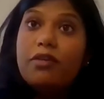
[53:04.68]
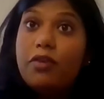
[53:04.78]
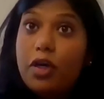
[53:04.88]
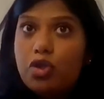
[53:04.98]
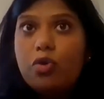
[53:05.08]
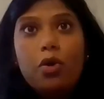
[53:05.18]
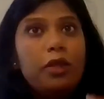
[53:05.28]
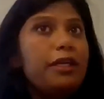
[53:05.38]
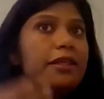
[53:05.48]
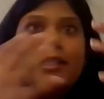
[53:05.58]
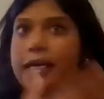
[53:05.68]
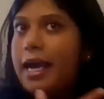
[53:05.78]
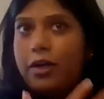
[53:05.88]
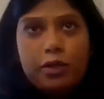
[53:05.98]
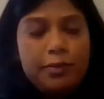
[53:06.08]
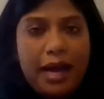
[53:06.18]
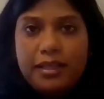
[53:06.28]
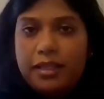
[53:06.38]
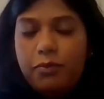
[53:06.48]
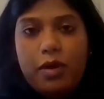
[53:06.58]
sort of control. And this again goes
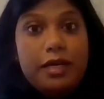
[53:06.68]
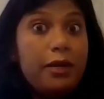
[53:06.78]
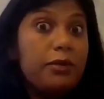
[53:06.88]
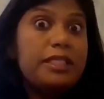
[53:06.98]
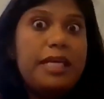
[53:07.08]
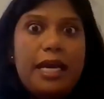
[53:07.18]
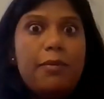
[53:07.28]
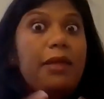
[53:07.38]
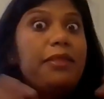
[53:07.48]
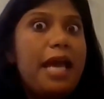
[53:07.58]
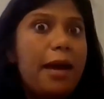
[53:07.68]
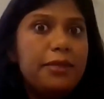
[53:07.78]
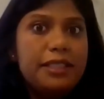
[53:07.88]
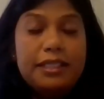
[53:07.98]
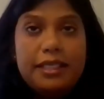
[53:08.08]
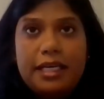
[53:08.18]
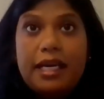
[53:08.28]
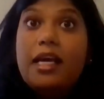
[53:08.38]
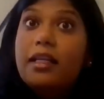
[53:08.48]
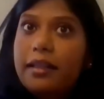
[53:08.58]
back to what Nick was saying about the absentee
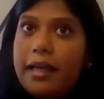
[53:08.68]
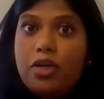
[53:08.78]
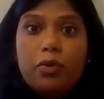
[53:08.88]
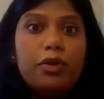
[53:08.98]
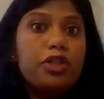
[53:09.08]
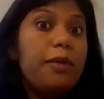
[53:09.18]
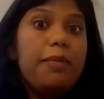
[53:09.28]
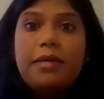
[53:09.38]
land ownership.